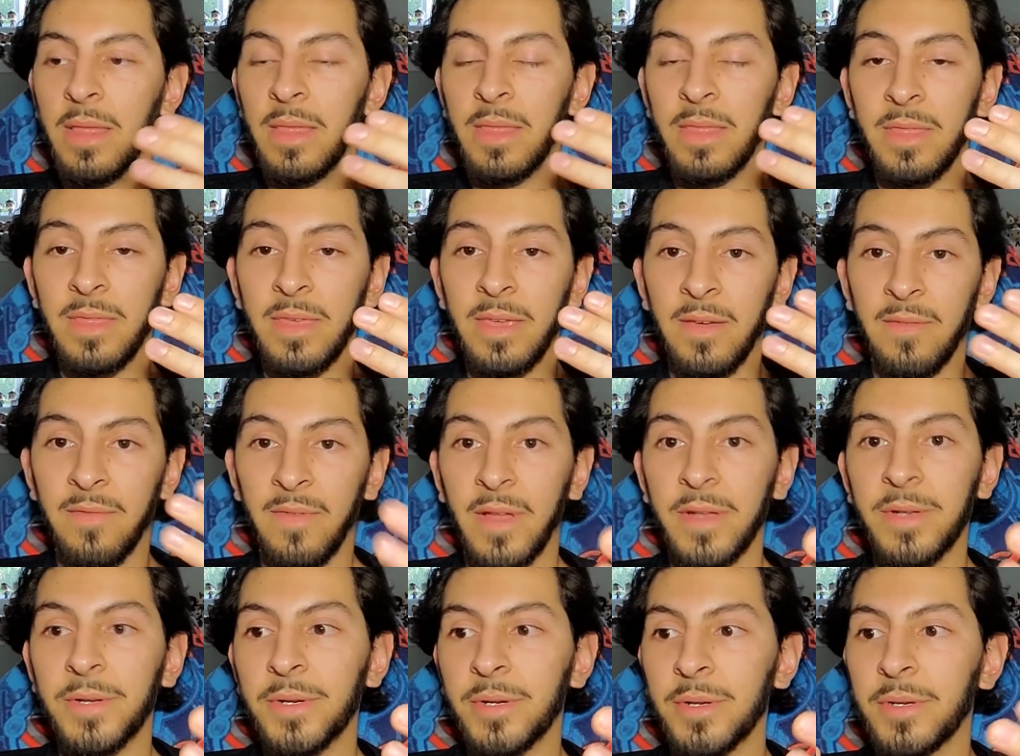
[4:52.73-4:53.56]
the
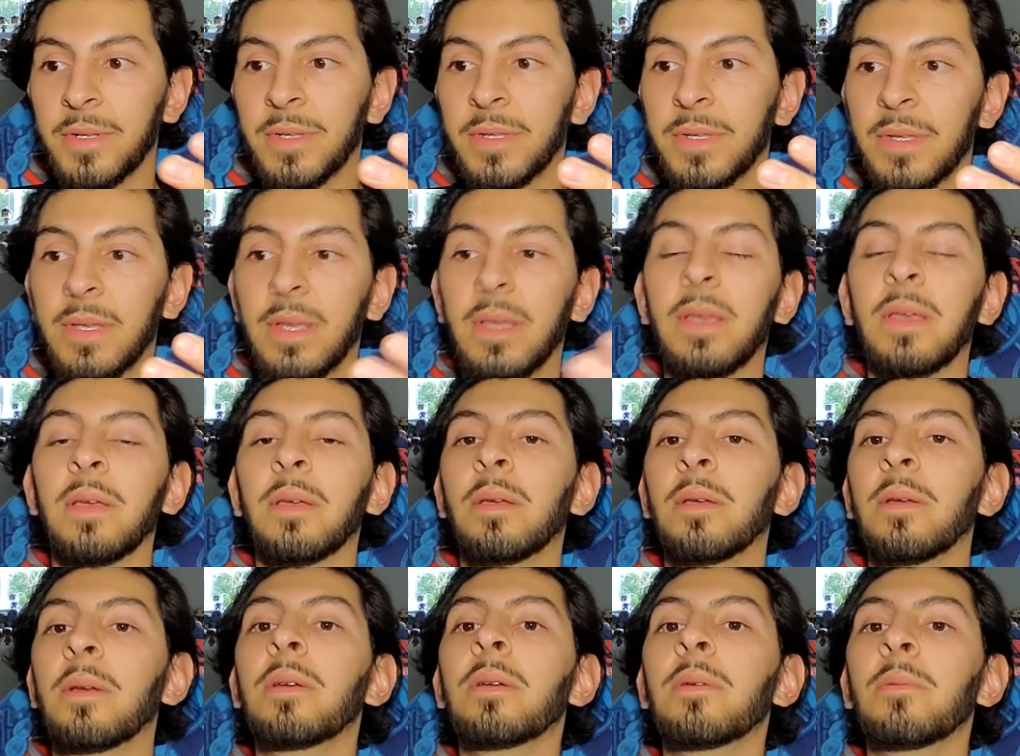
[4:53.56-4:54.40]
Avengers
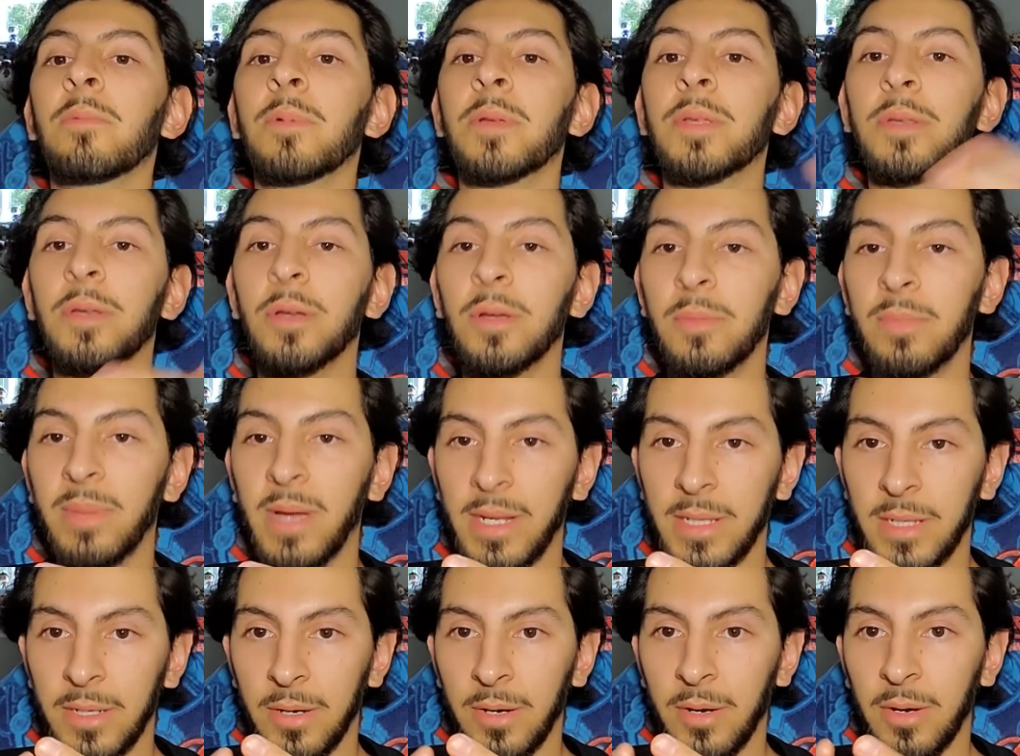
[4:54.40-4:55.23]
return
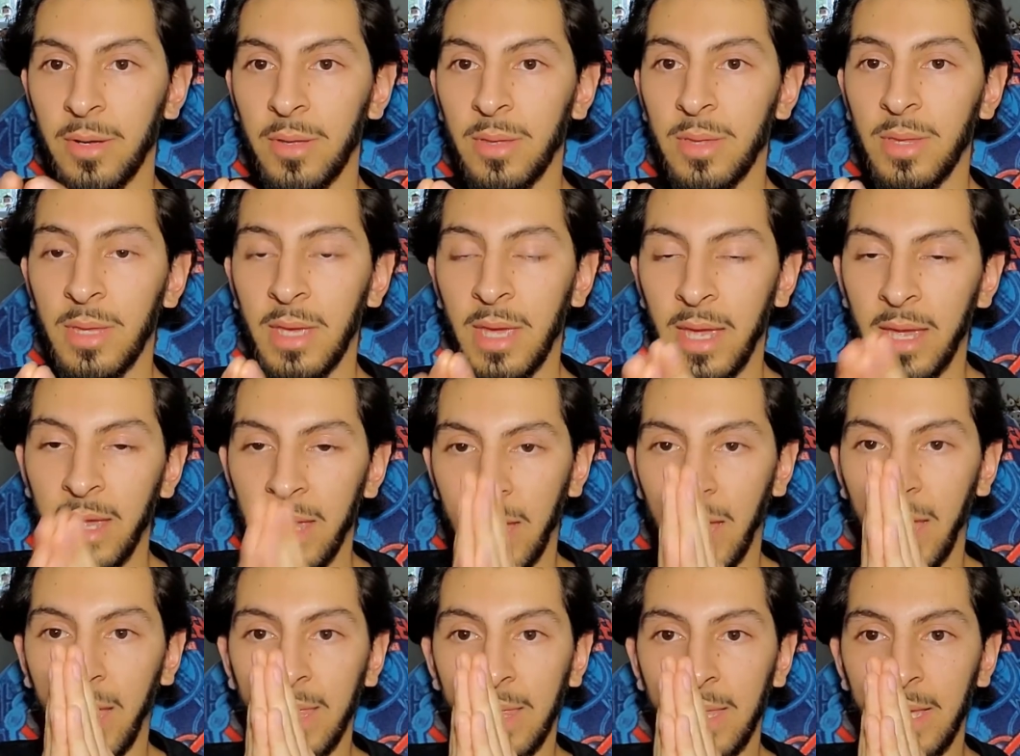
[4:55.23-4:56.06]
back to Earth
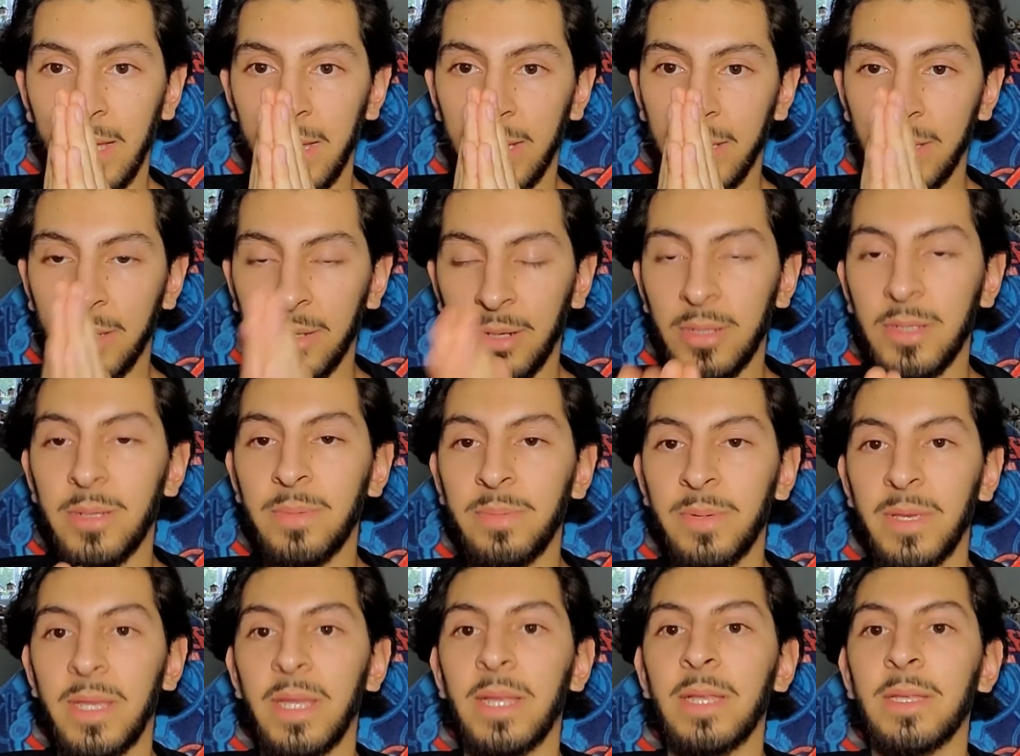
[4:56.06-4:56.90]
and they start to
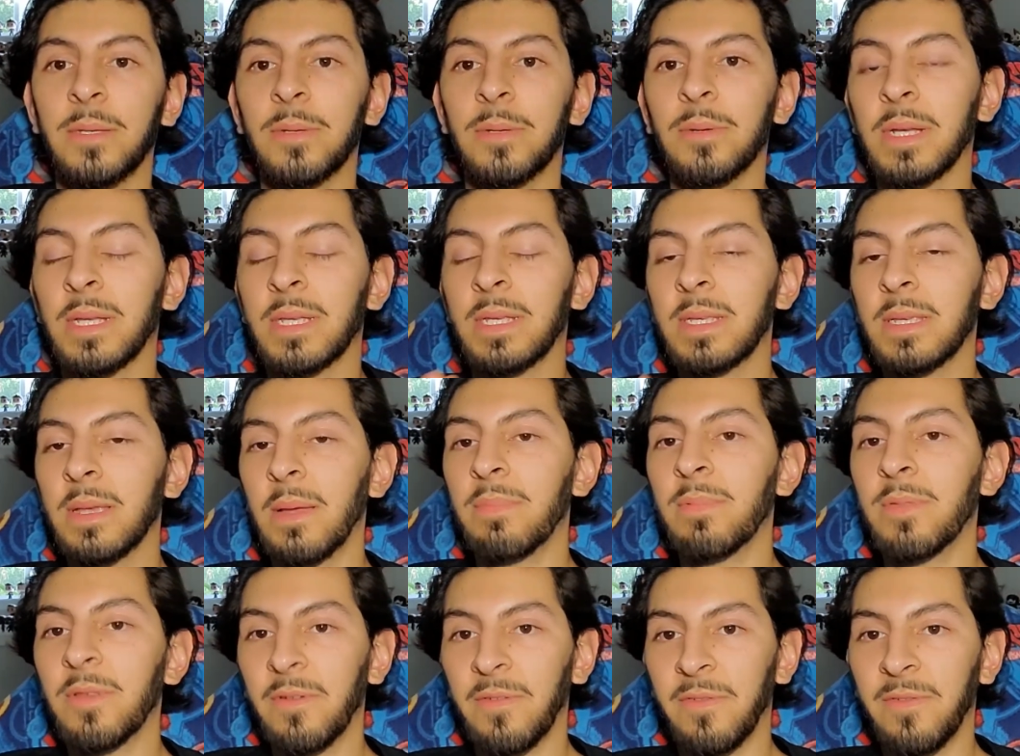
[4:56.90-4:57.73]
begin to
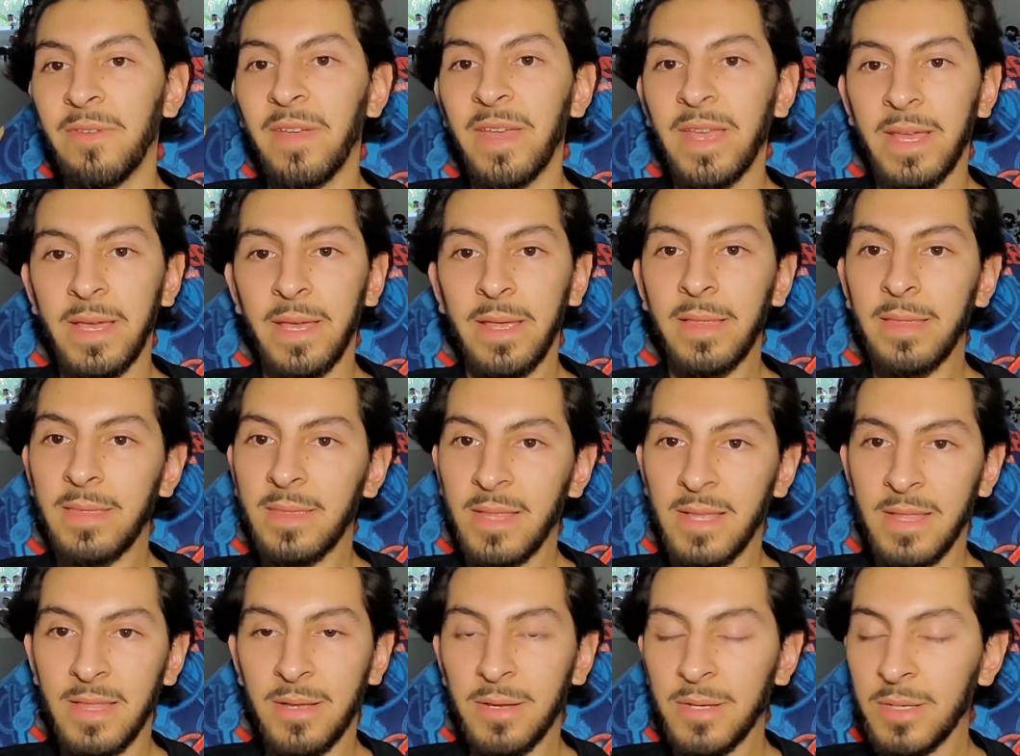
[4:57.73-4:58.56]
accept their fate,
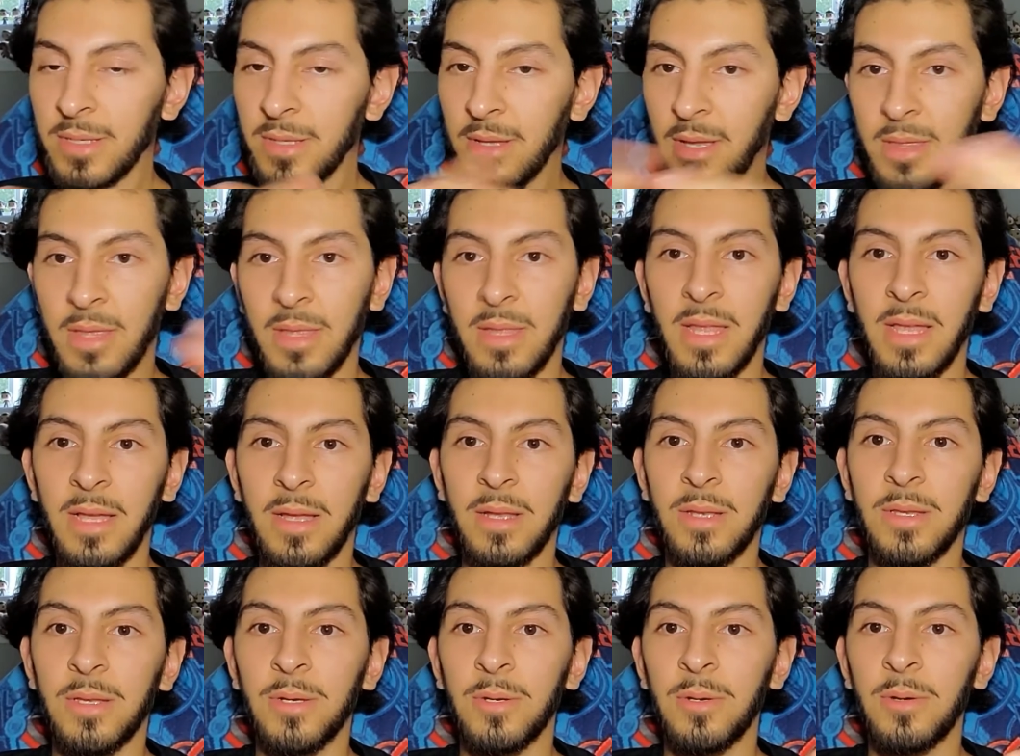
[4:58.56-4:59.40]
that there's nothing they
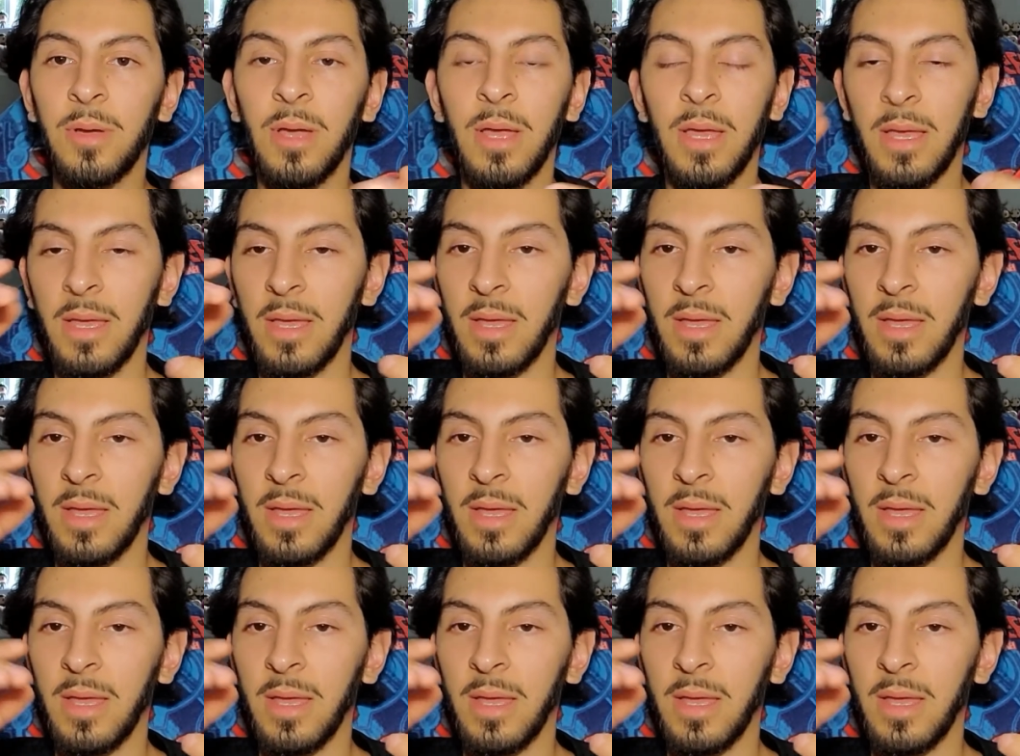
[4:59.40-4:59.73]
can do.